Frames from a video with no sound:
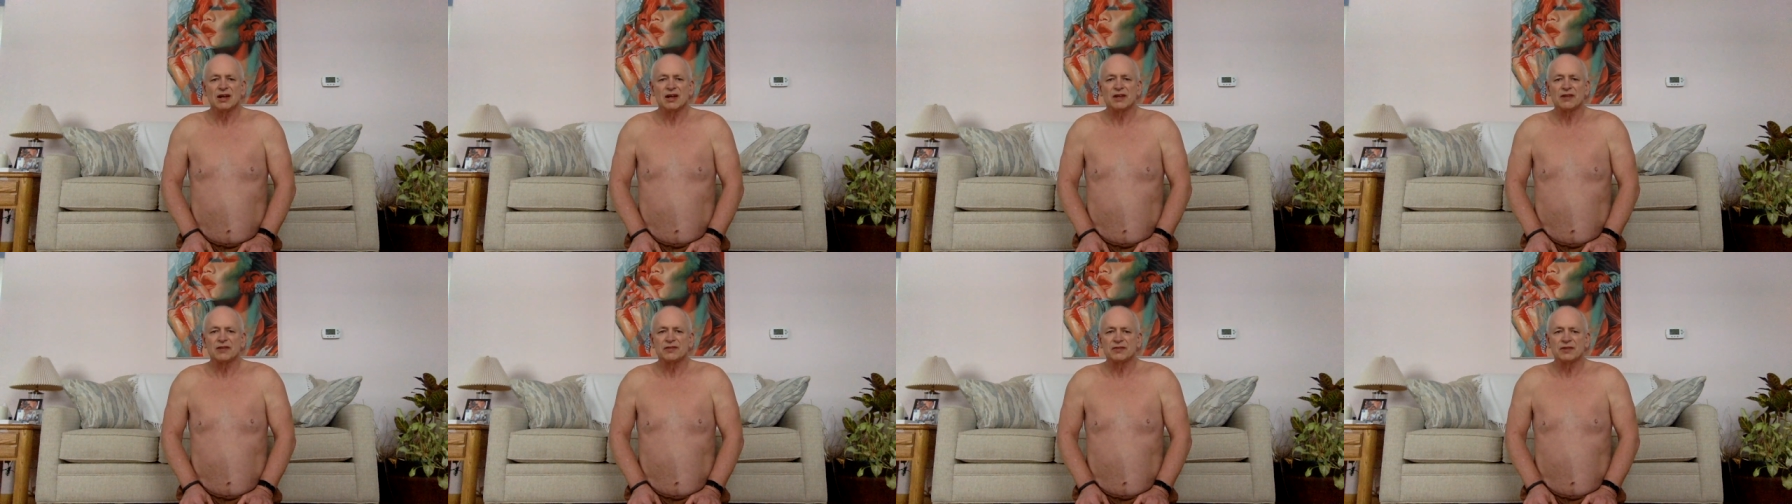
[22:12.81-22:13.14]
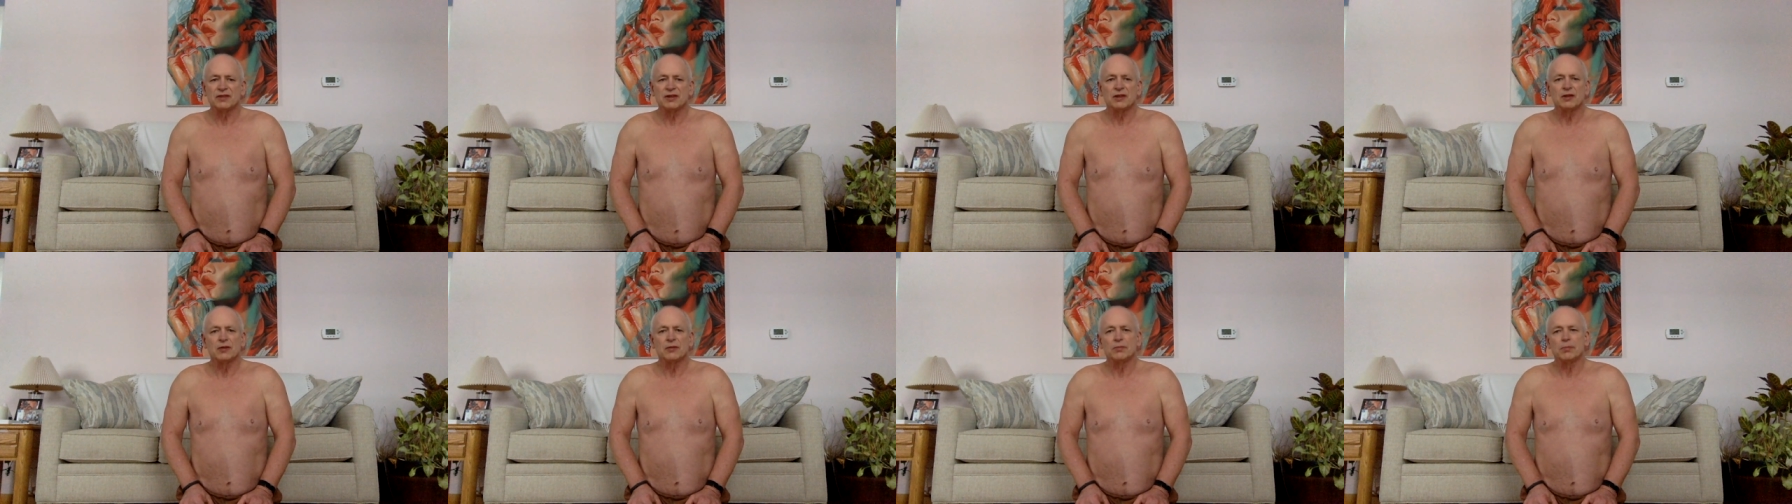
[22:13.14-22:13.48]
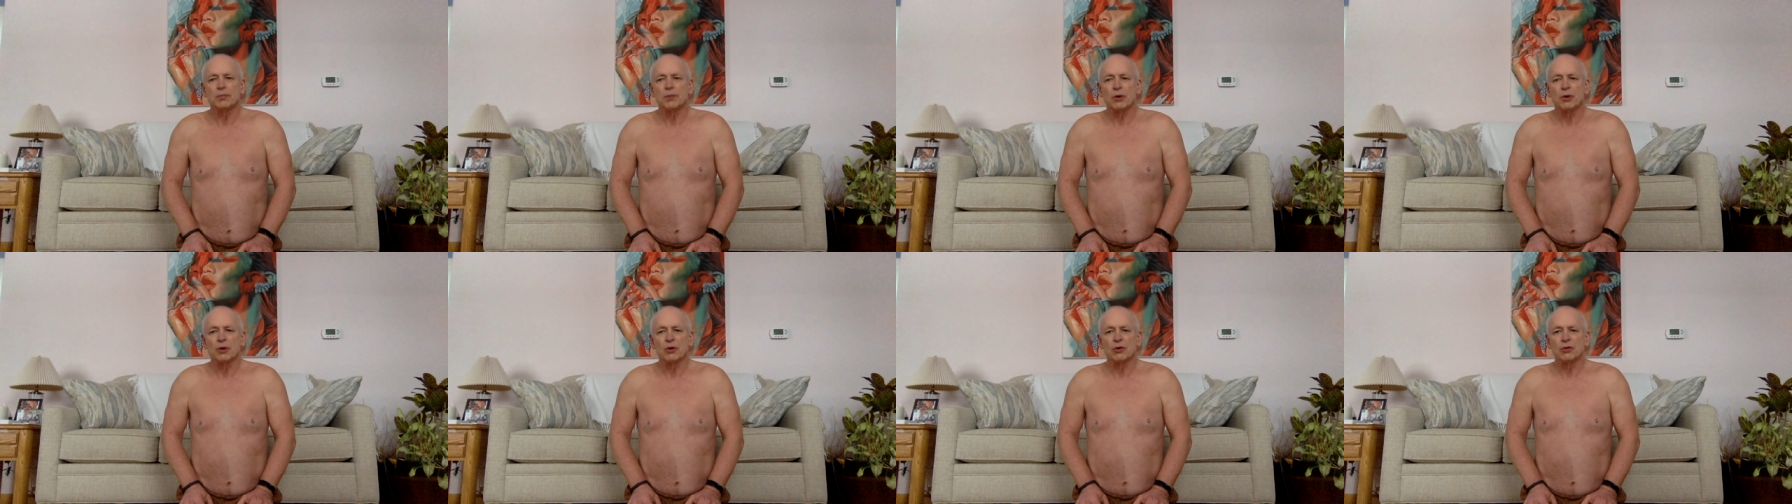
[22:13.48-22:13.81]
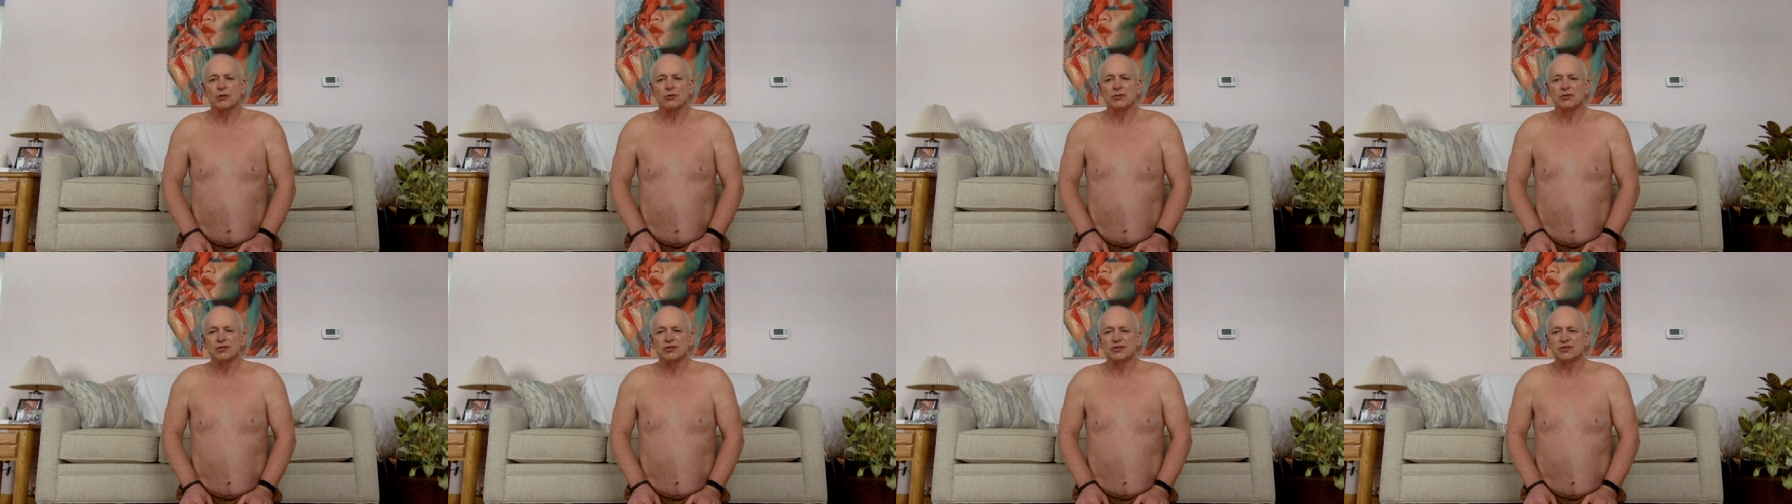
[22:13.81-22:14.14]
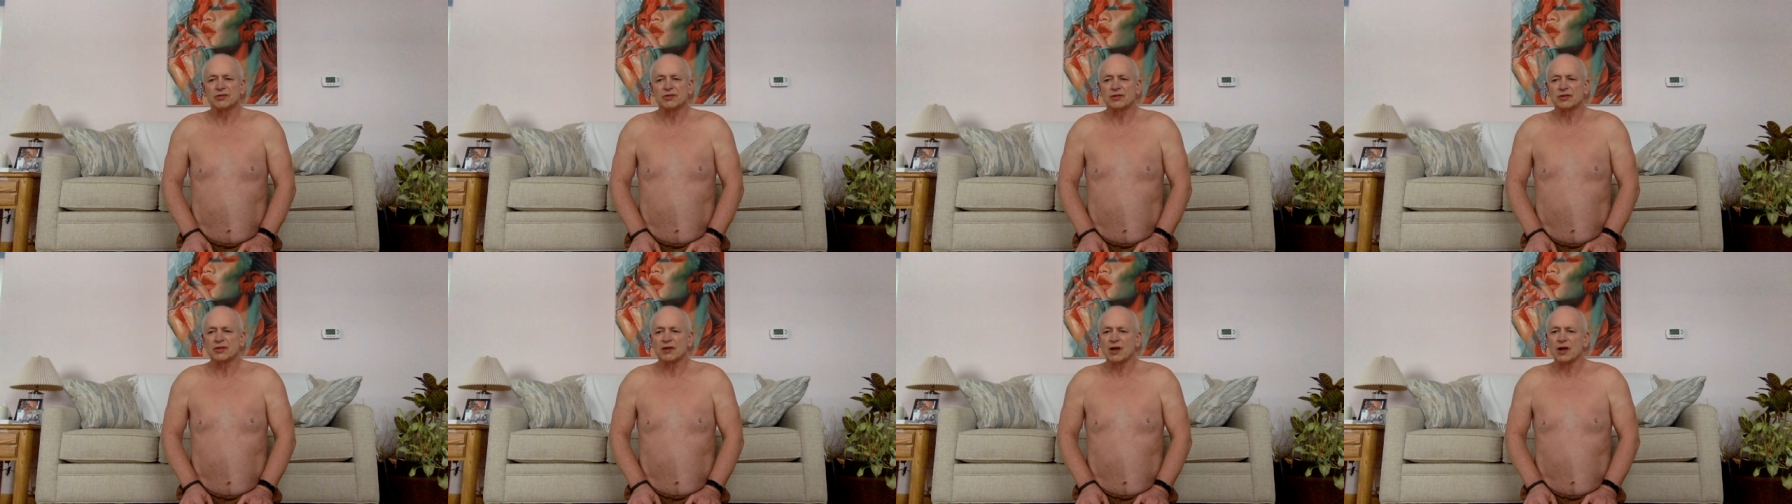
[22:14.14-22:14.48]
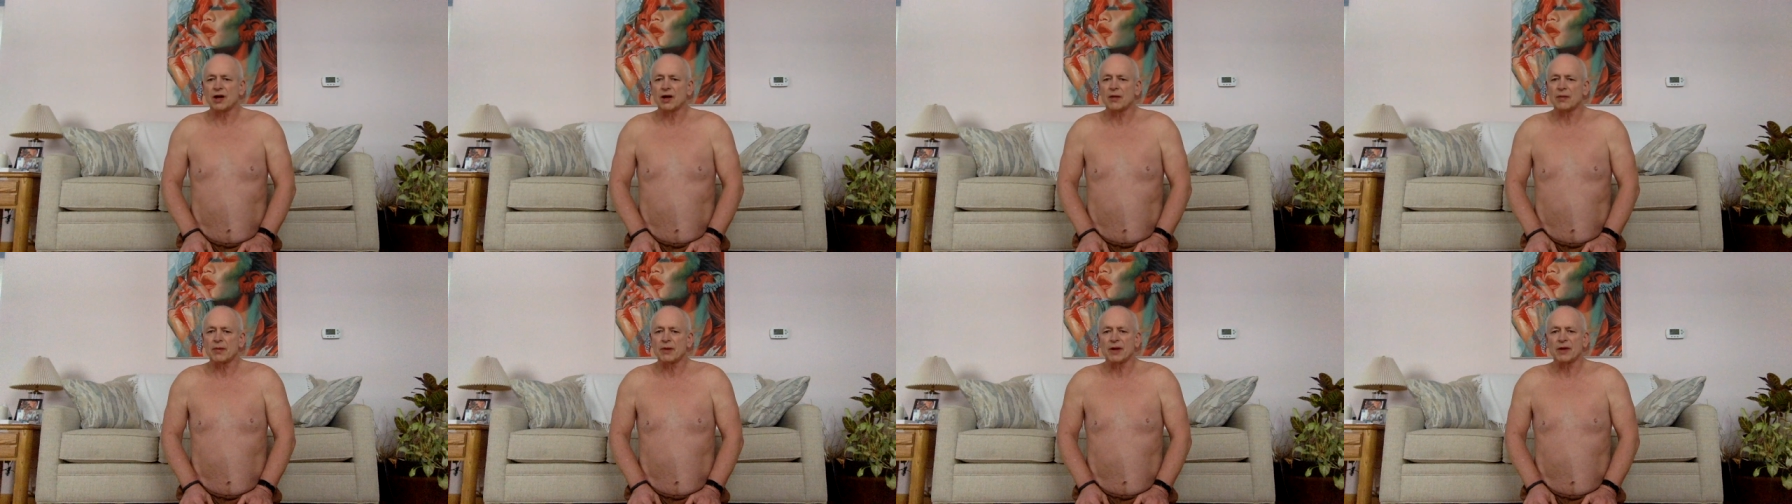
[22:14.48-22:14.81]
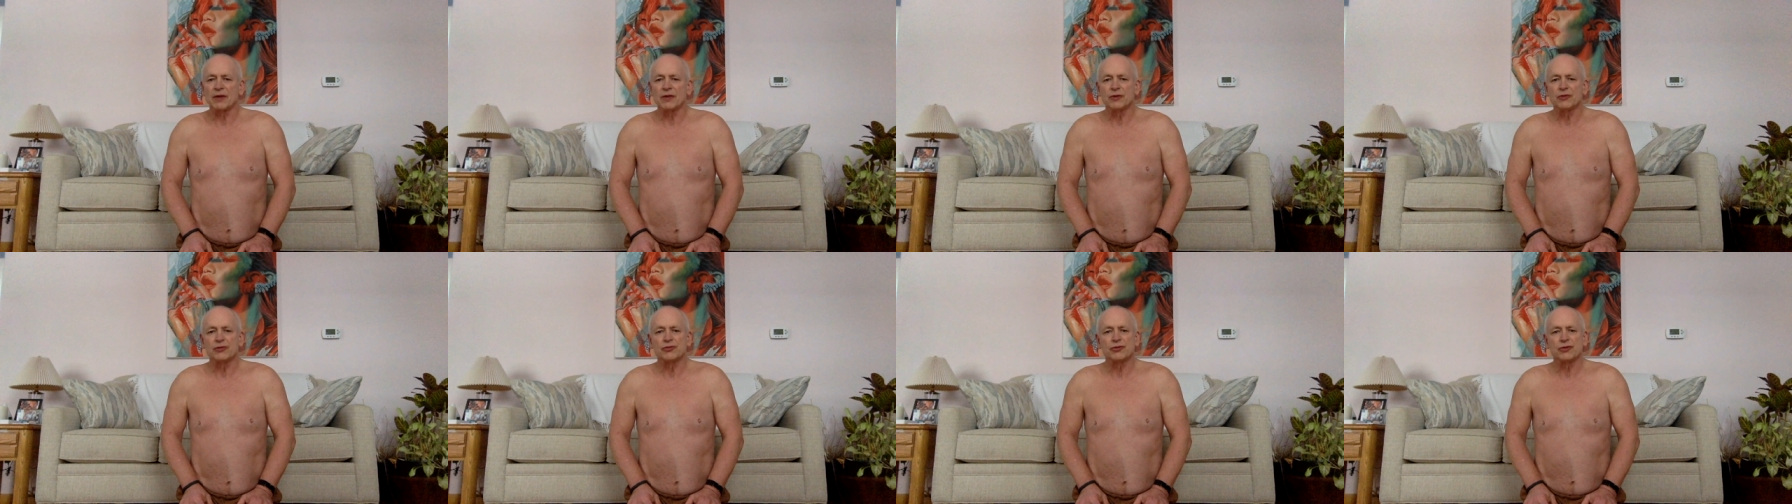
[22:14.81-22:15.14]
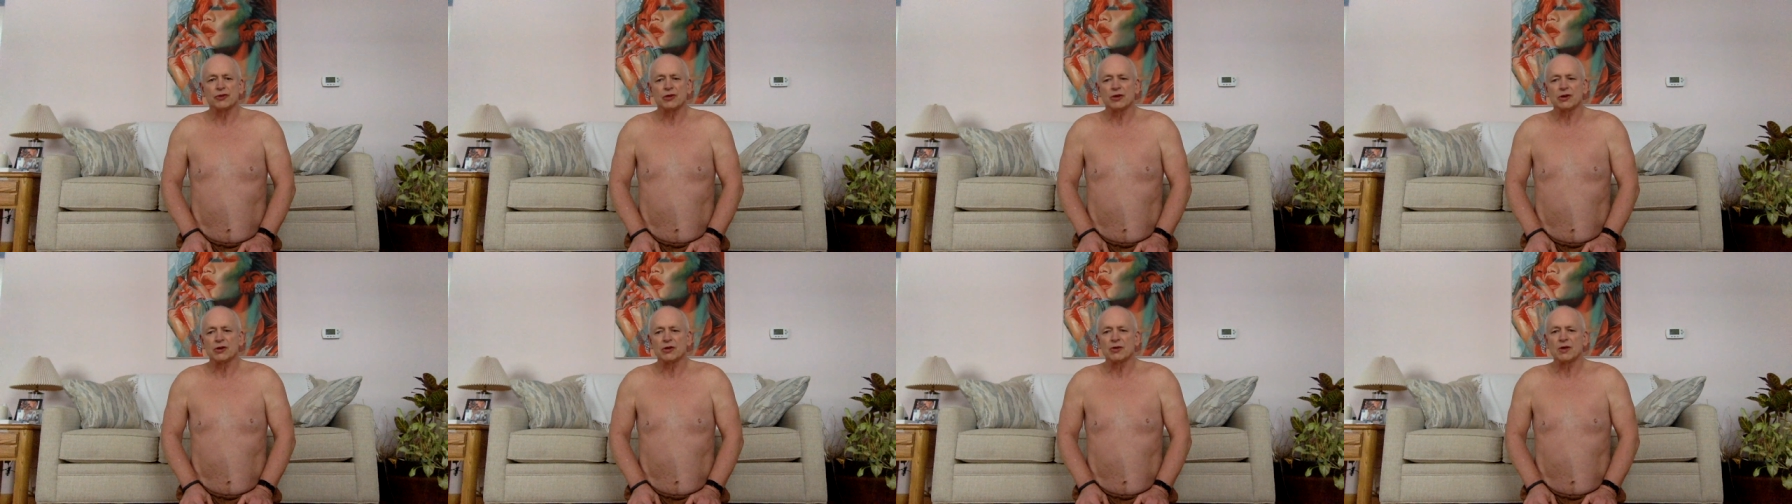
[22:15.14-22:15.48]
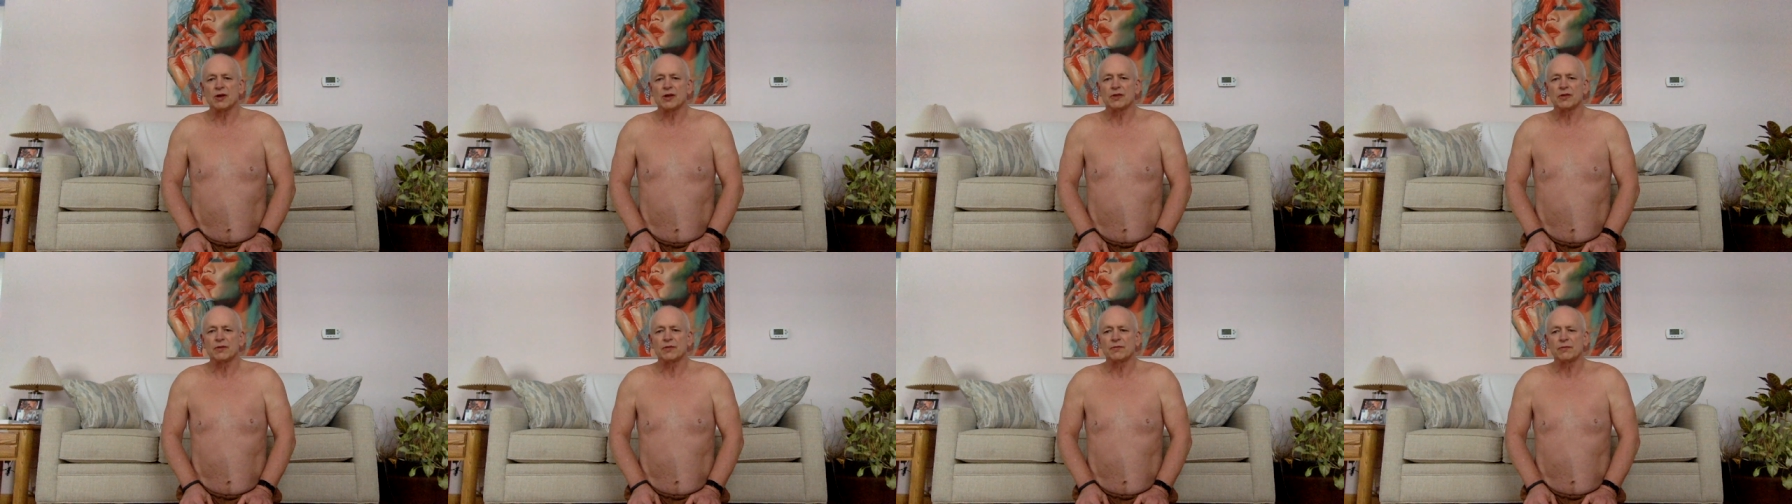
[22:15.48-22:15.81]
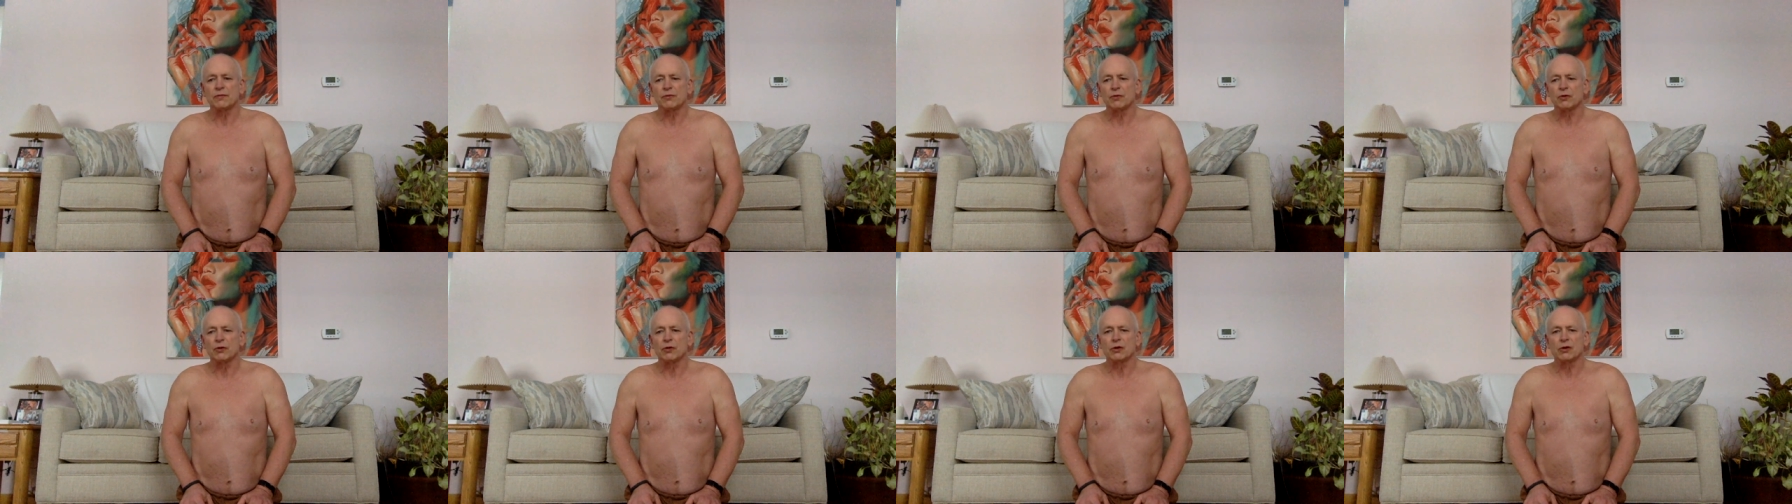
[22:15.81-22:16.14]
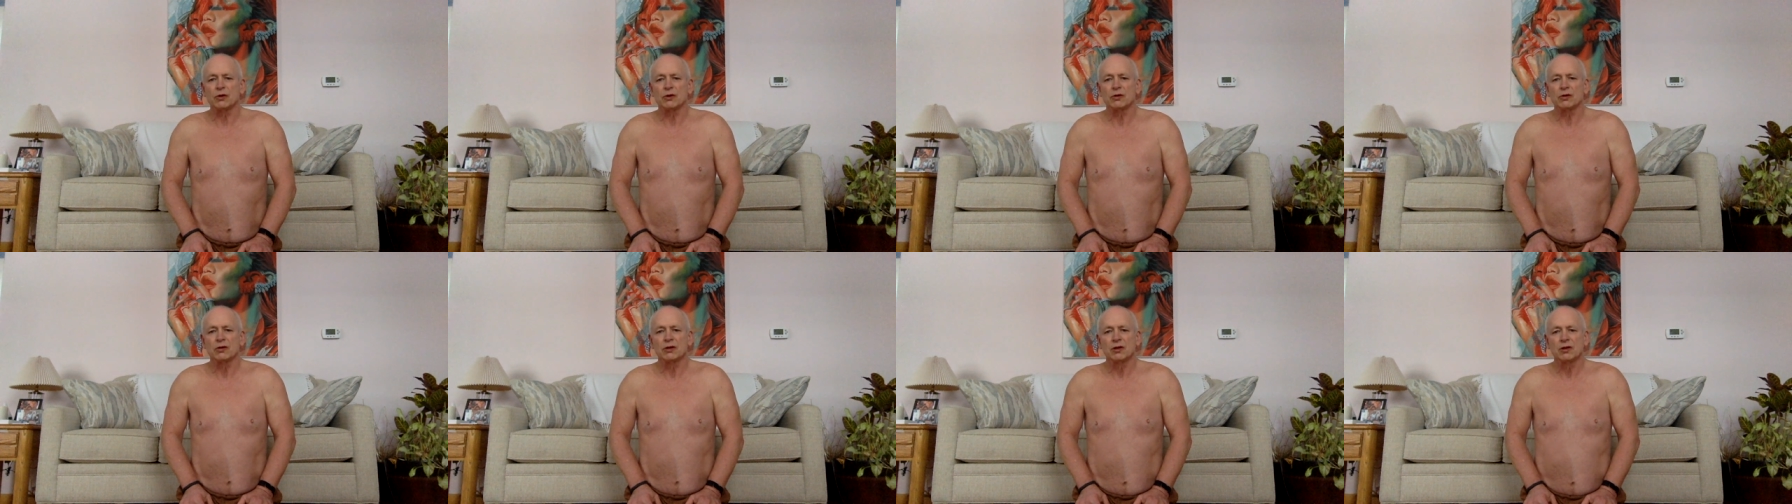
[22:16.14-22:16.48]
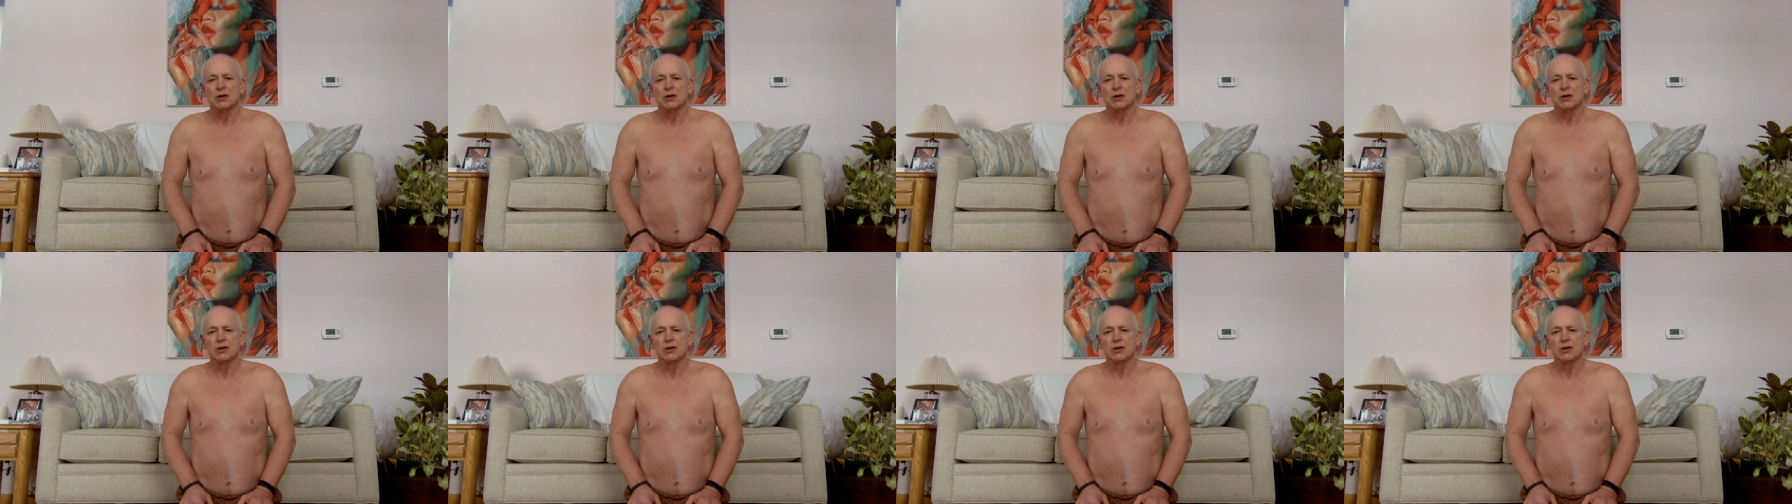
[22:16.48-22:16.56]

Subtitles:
seated pose on the chair, on the floor.